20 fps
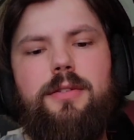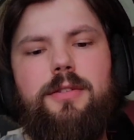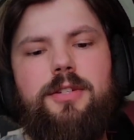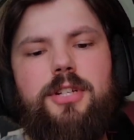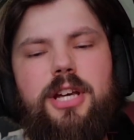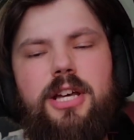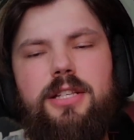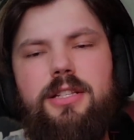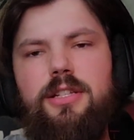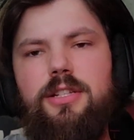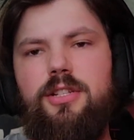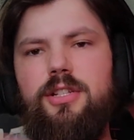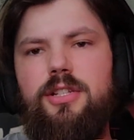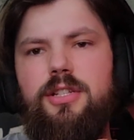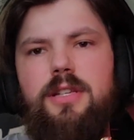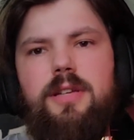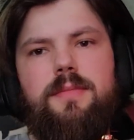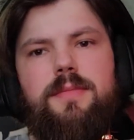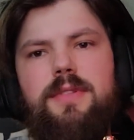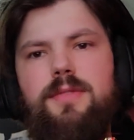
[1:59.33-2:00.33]
The chassis just
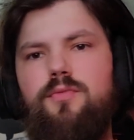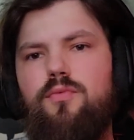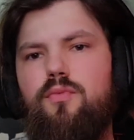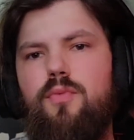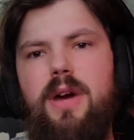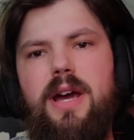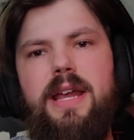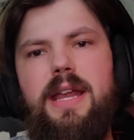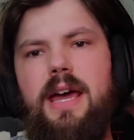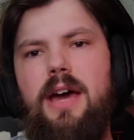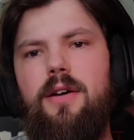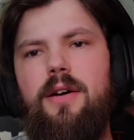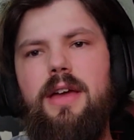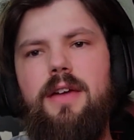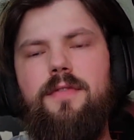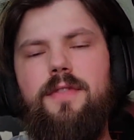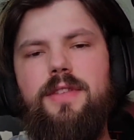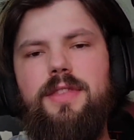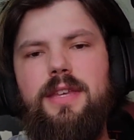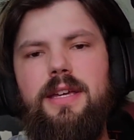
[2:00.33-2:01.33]
comes right out,
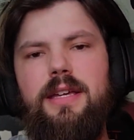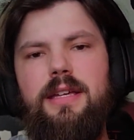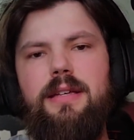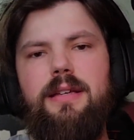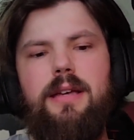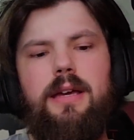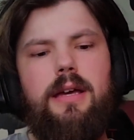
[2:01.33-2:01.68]
everything.